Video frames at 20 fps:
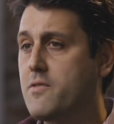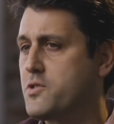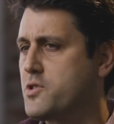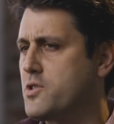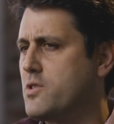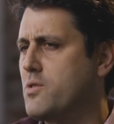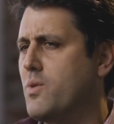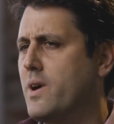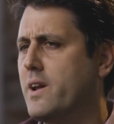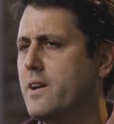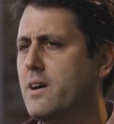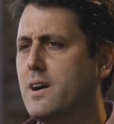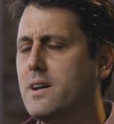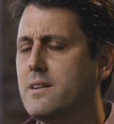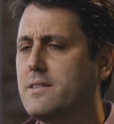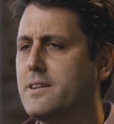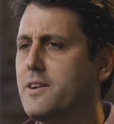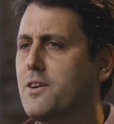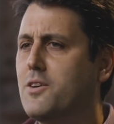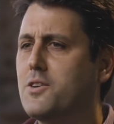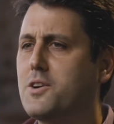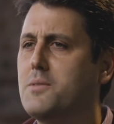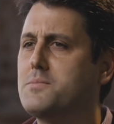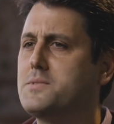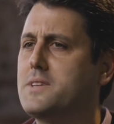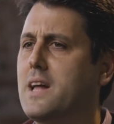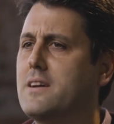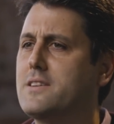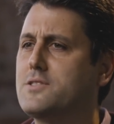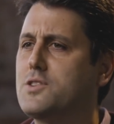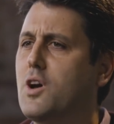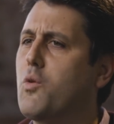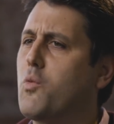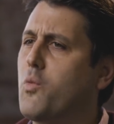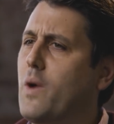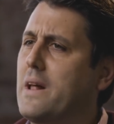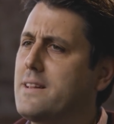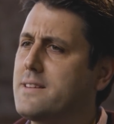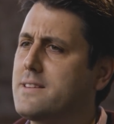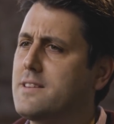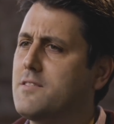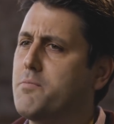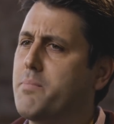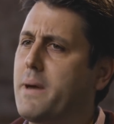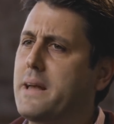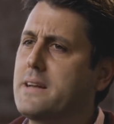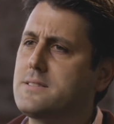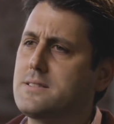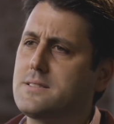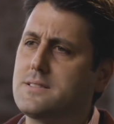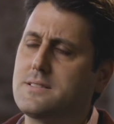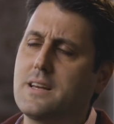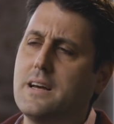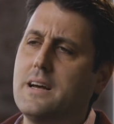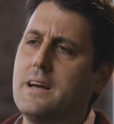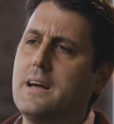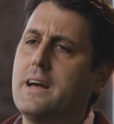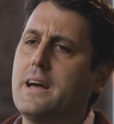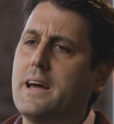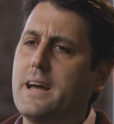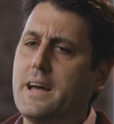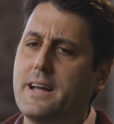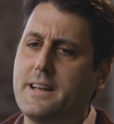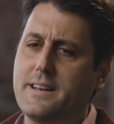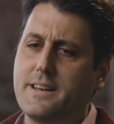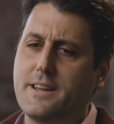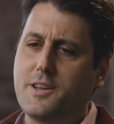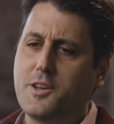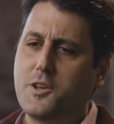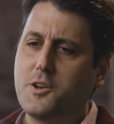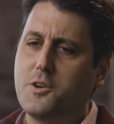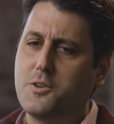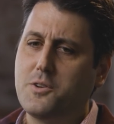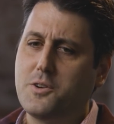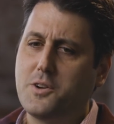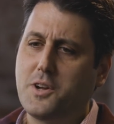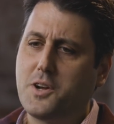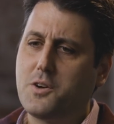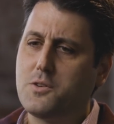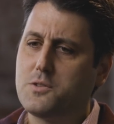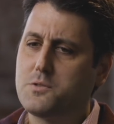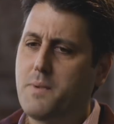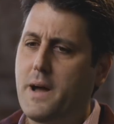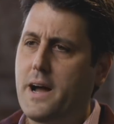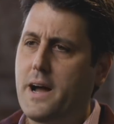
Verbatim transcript: Sure, why not? It all comes down, it's all relative bases. And, you know, it goes